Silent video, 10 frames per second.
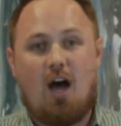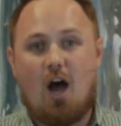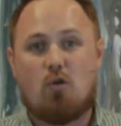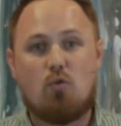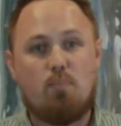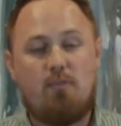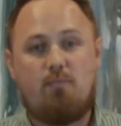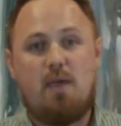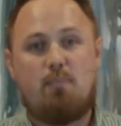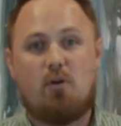a group of
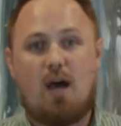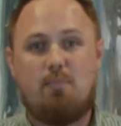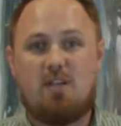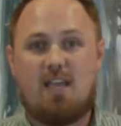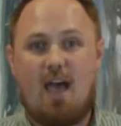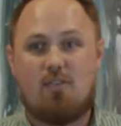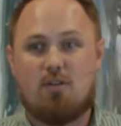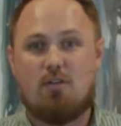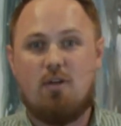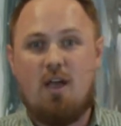people come
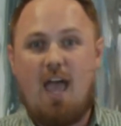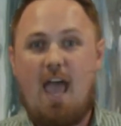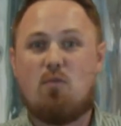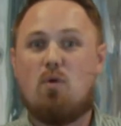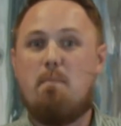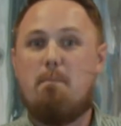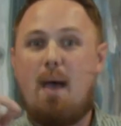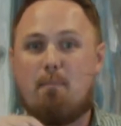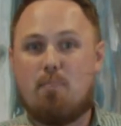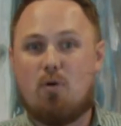together and
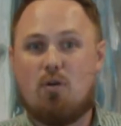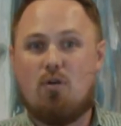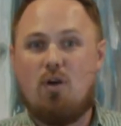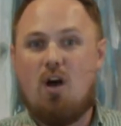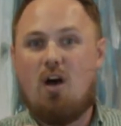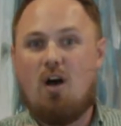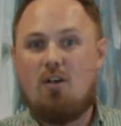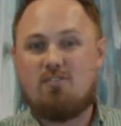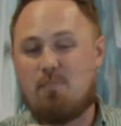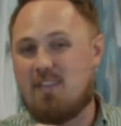remember
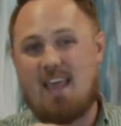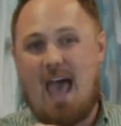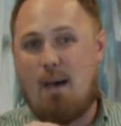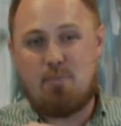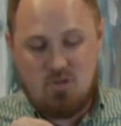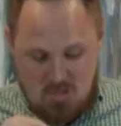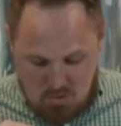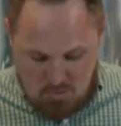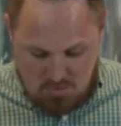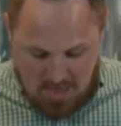something that happened
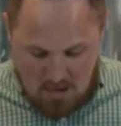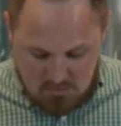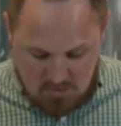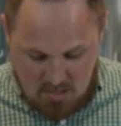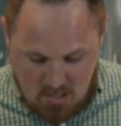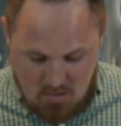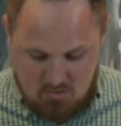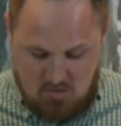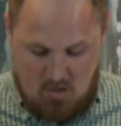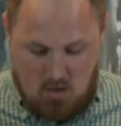2,000 years
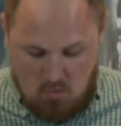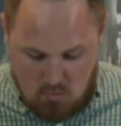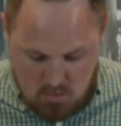ago.